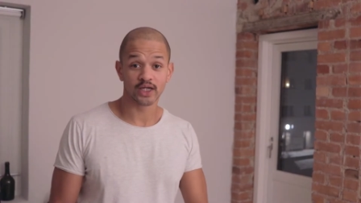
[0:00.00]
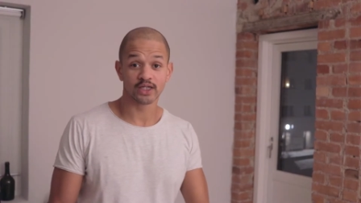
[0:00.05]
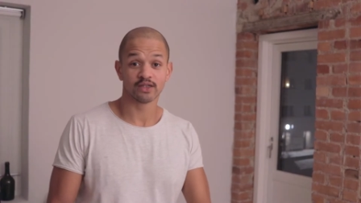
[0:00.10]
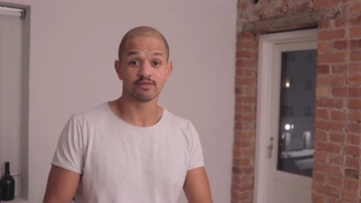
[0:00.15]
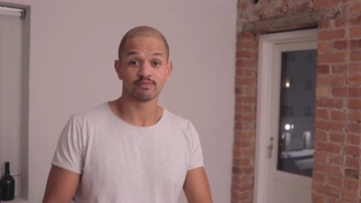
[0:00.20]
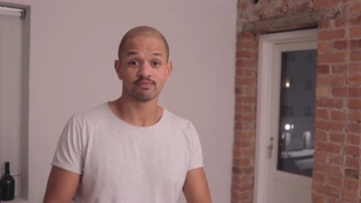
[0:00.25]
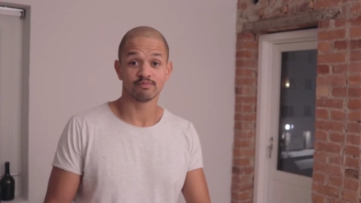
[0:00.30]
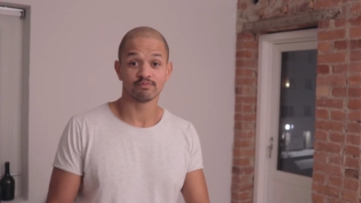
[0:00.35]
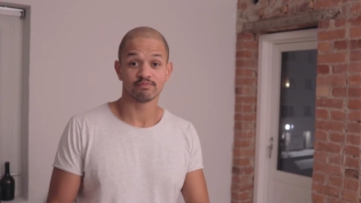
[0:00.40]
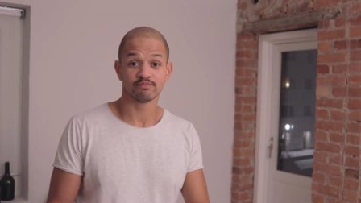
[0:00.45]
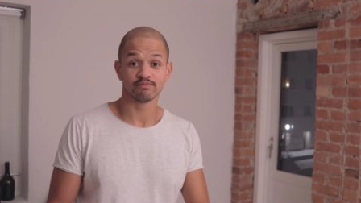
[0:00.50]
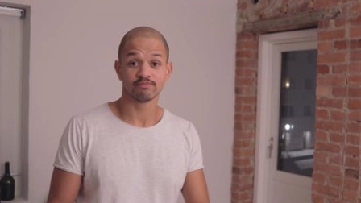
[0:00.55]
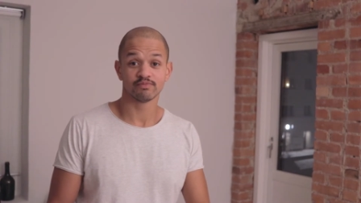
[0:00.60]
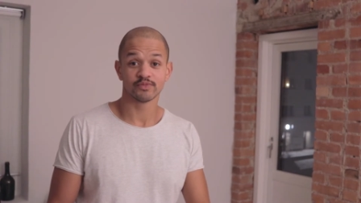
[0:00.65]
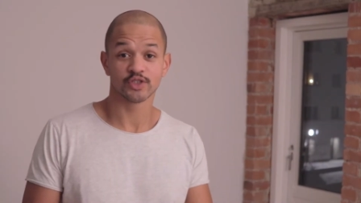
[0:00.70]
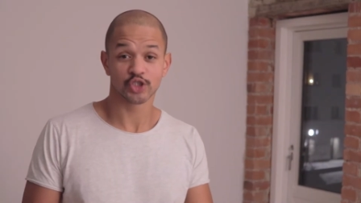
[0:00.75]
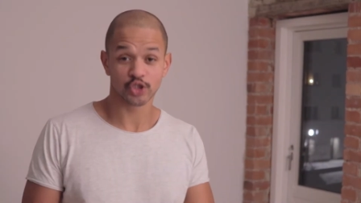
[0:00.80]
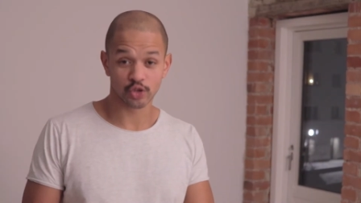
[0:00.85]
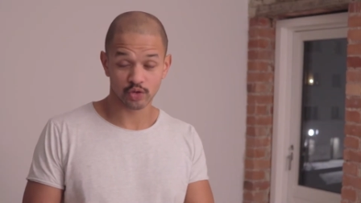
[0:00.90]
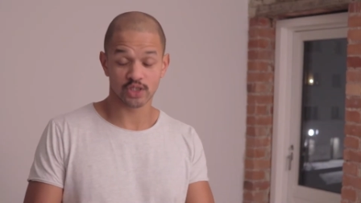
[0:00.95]
Okay,
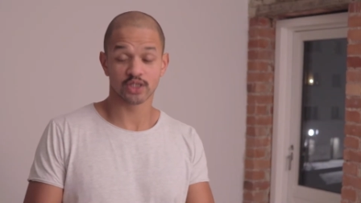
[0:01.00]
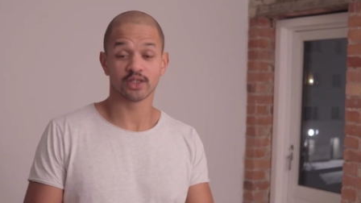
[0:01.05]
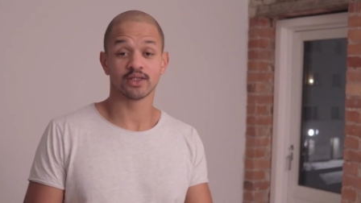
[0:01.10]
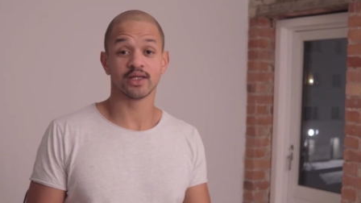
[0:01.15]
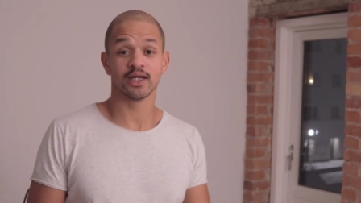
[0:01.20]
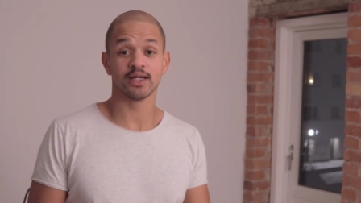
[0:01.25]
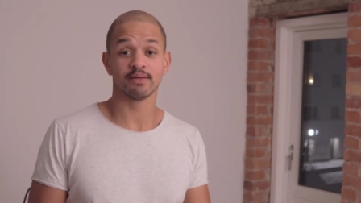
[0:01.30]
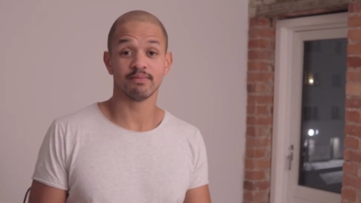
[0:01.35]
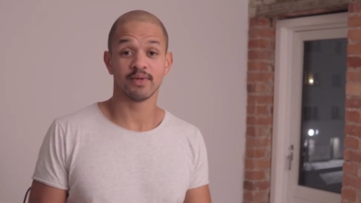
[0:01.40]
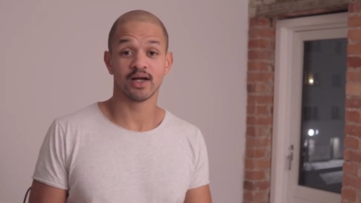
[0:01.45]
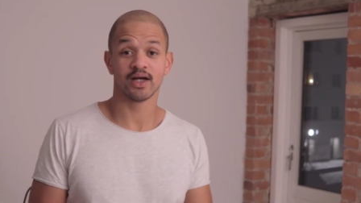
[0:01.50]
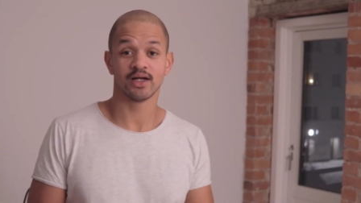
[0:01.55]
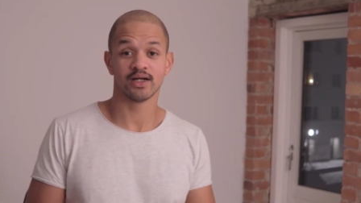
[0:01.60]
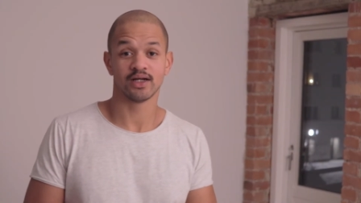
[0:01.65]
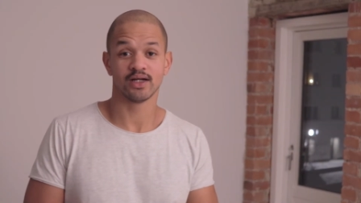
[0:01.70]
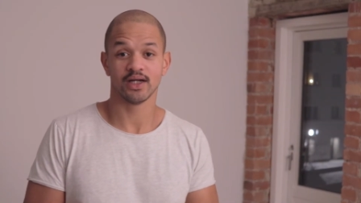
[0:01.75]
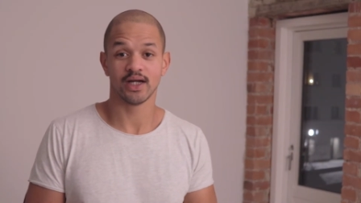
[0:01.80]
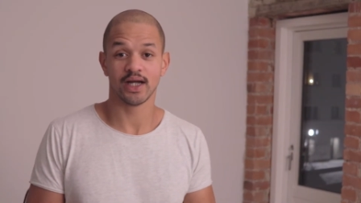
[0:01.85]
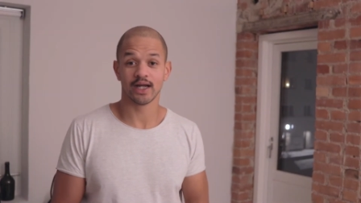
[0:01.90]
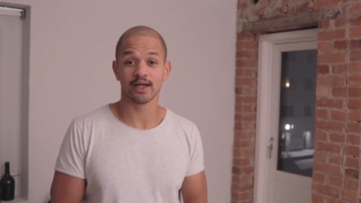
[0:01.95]
shooting time.
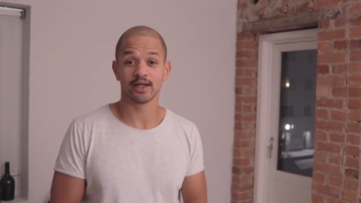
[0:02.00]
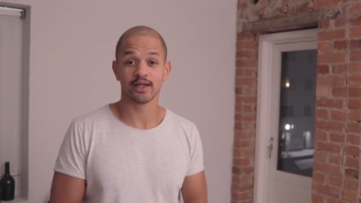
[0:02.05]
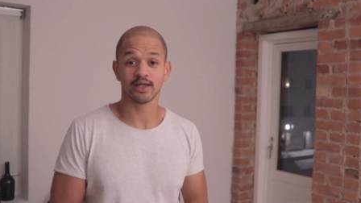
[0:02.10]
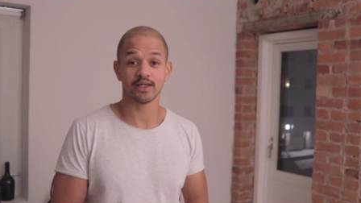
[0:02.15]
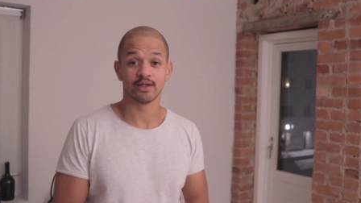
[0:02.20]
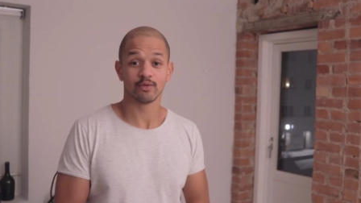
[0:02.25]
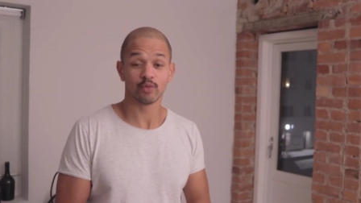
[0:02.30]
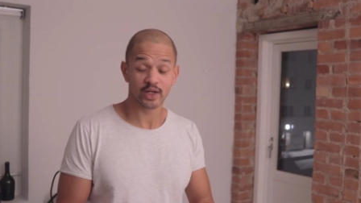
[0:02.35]
I